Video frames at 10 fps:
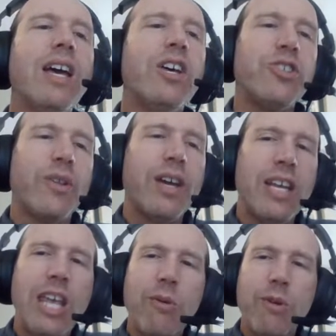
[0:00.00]
so that
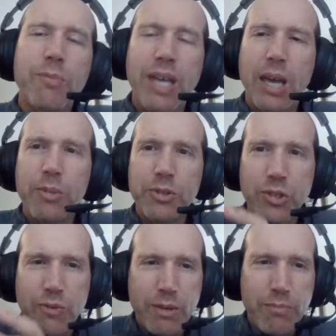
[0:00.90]
he would be able
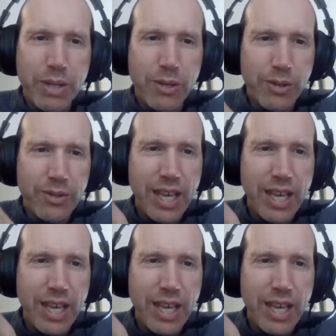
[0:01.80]
to rebuild